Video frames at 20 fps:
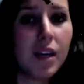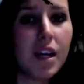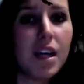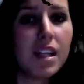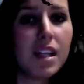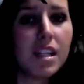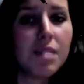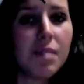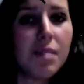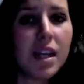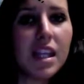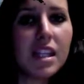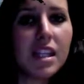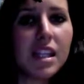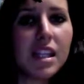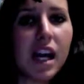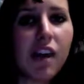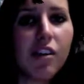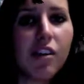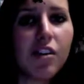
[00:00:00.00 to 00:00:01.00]
To make this
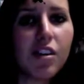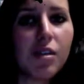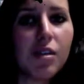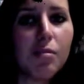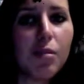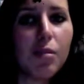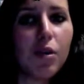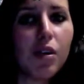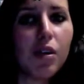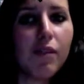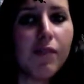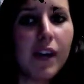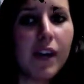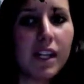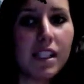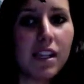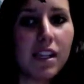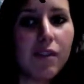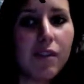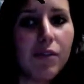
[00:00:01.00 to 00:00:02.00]
algorithm more
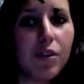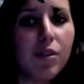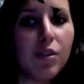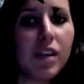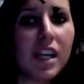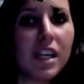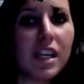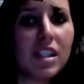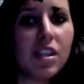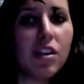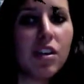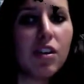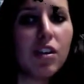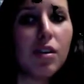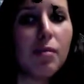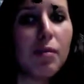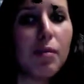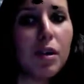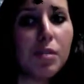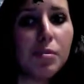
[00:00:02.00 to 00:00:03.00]
effective, you can execute
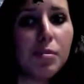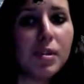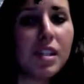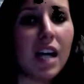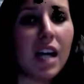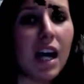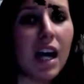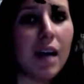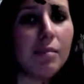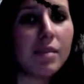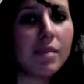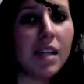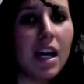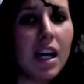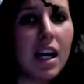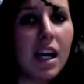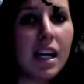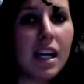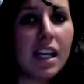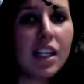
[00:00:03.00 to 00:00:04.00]
it multiple times,
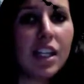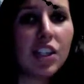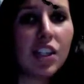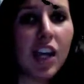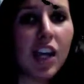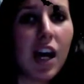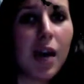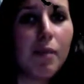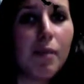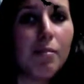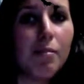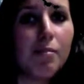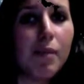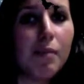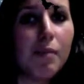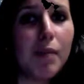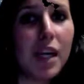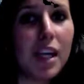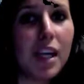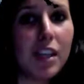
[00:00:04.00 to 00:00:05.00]
each time
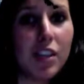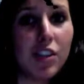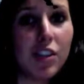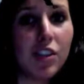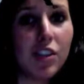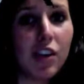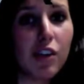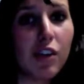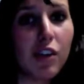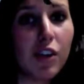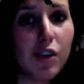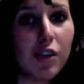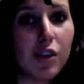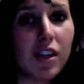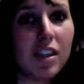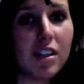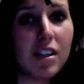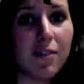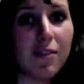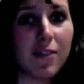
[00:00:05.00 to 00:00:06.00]
making the start node
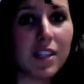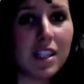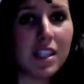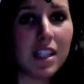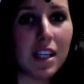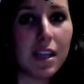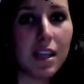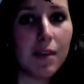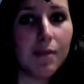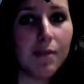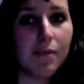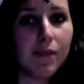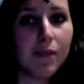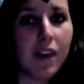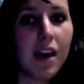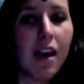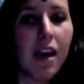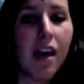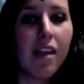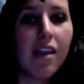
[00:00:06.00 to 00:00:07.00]
a different city.
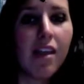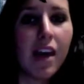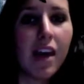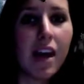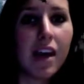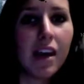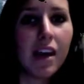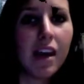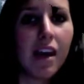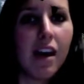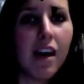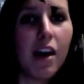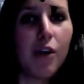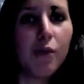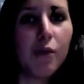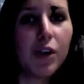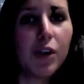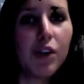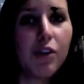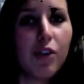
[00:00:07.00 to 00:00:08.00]
Then,
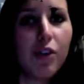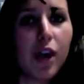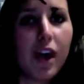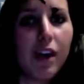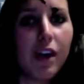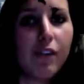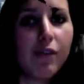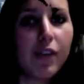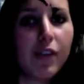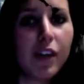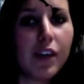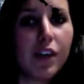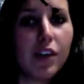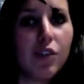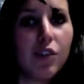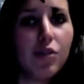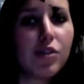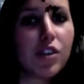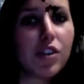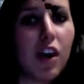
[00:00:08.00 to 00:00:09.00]
when you have
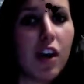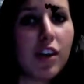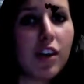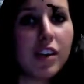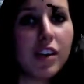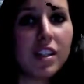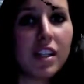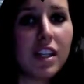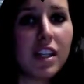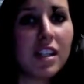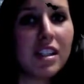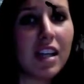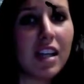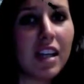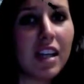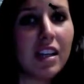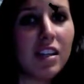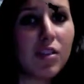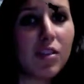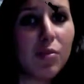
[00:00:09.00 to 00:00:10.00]
used all the cities at
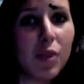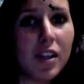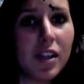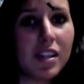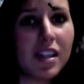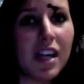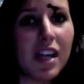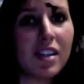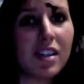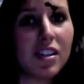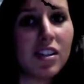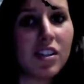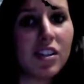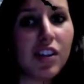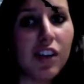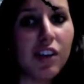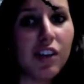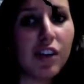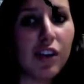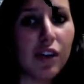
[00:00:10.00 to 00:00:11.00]
least once as a
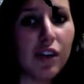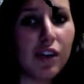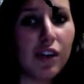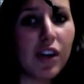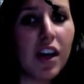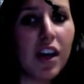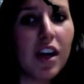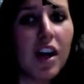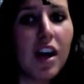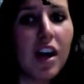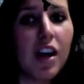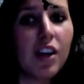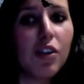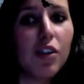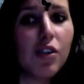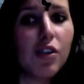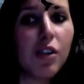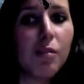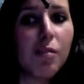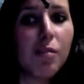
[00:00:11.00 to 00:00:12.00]
start node,
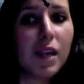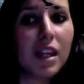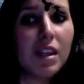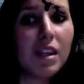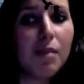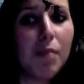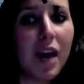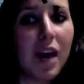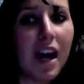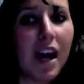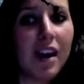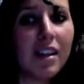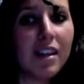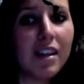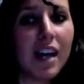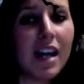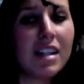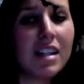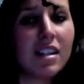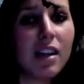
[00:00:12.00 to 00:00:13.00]
you can pick the path
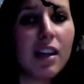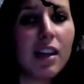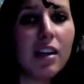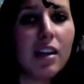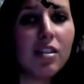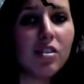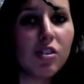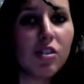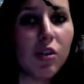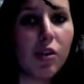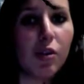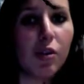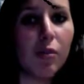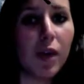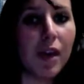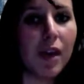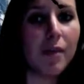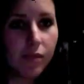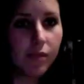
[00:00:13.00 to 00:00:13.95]
that has the least total weight.